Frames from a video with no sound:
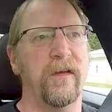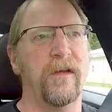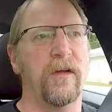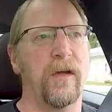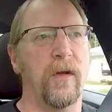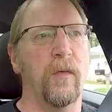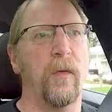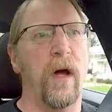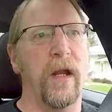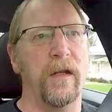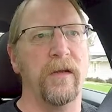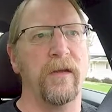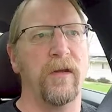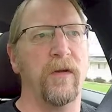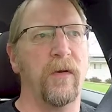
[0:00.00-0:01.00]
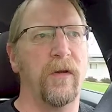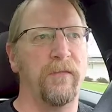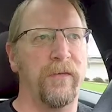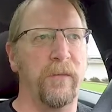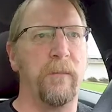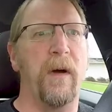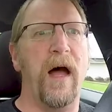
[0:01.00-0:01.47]
you're going to want to do
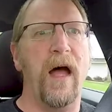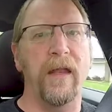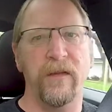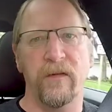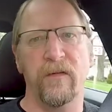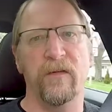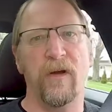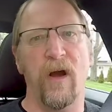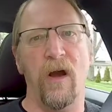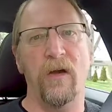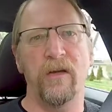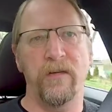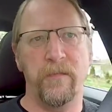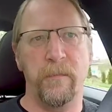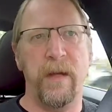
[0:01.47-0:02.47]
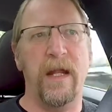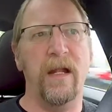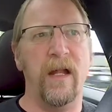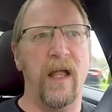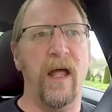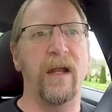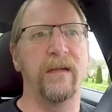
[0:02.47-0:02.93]
if you buy this car is spend a
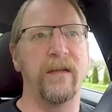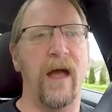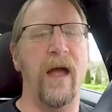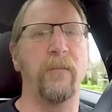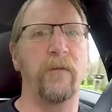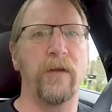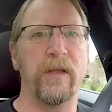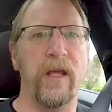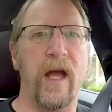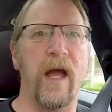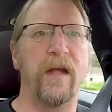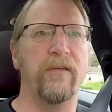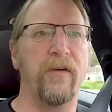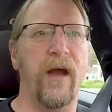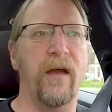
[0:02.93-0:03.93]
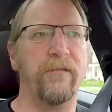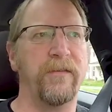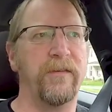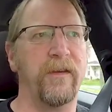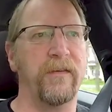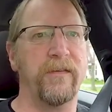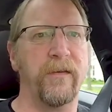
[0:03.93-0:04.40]
lot of time with the iDrive
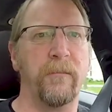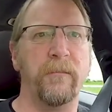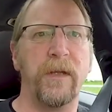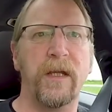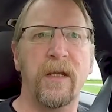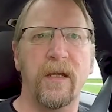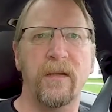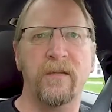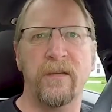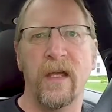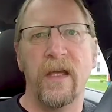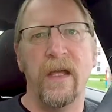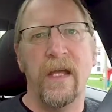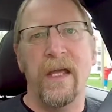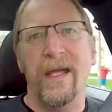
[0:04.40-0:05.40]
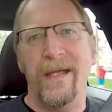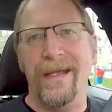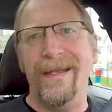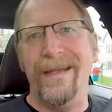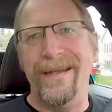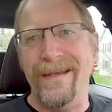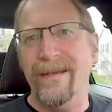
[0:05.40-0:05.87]
system, because
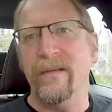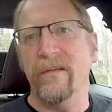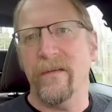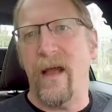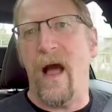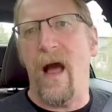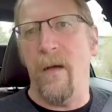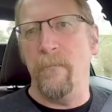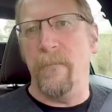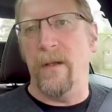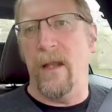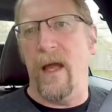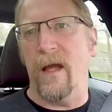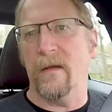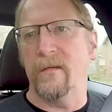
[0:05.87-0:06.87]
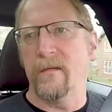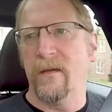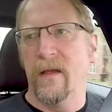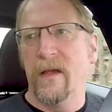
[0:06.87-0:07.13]
it is complex.